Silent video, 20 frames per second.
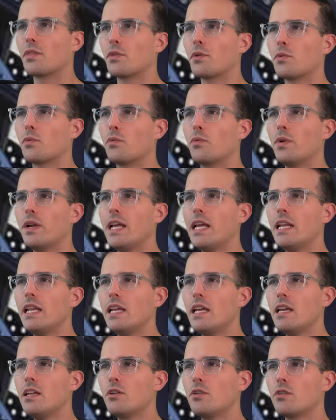The
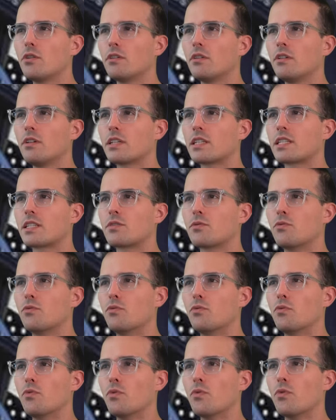radiator looks
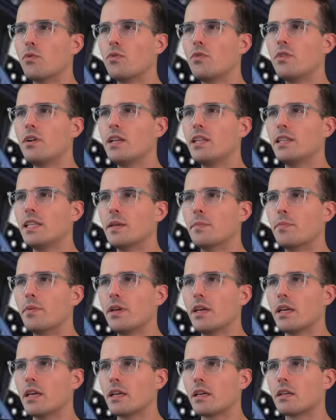really
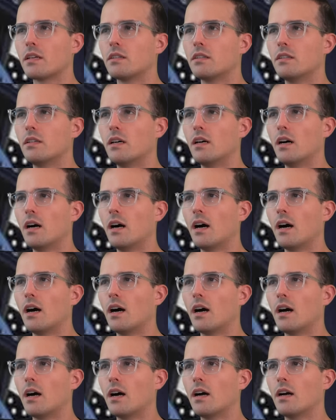big.
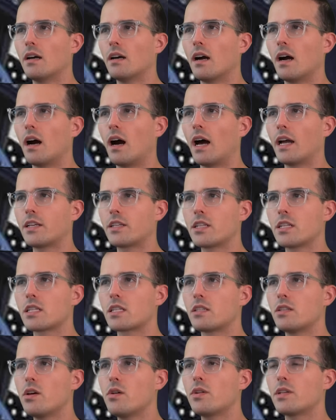I
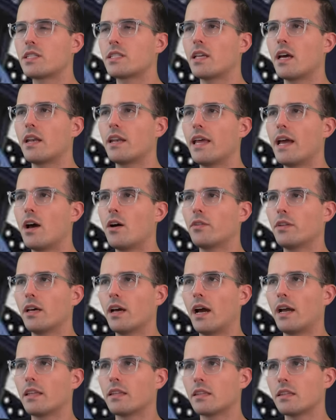just noticed that now, that
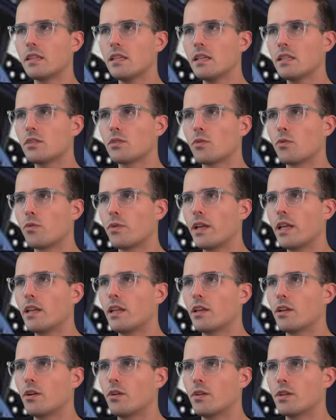I think the
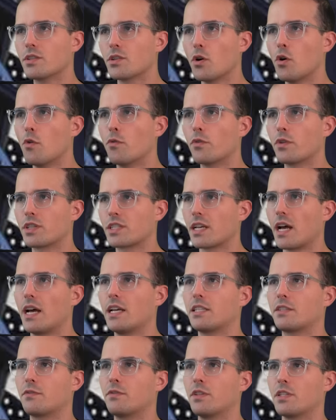radiator is
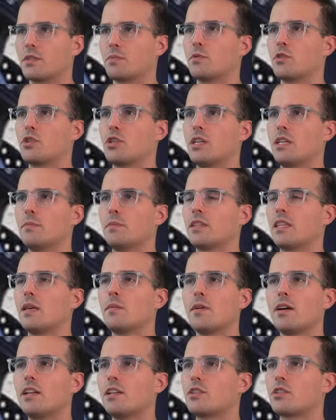oversized for this machine, but they
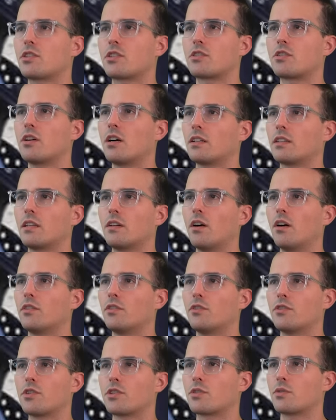might have just chucked it on
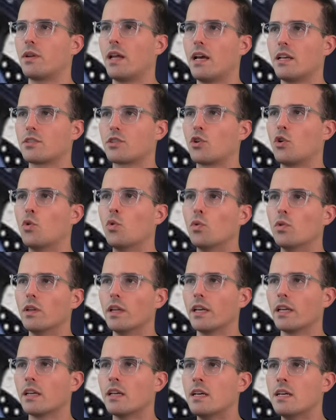there just so it has
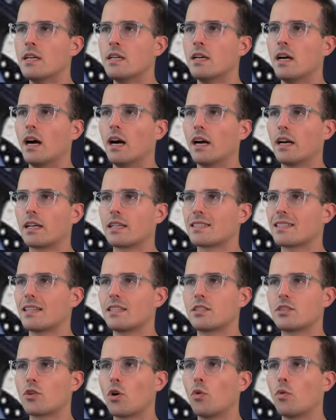cooling, because I
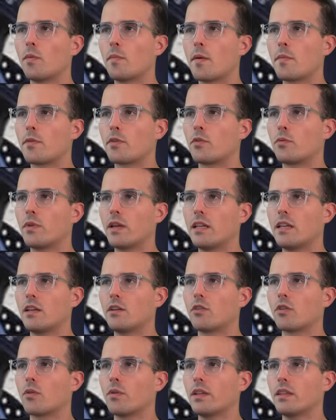don't remember the
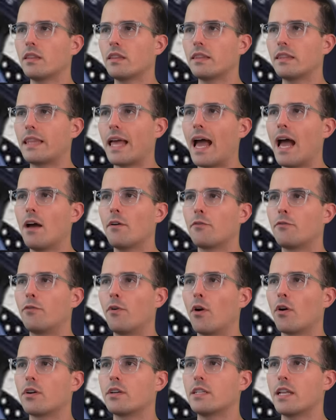radiator going that
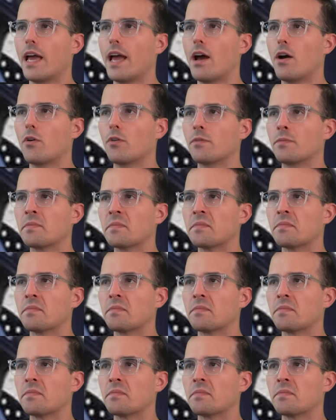far down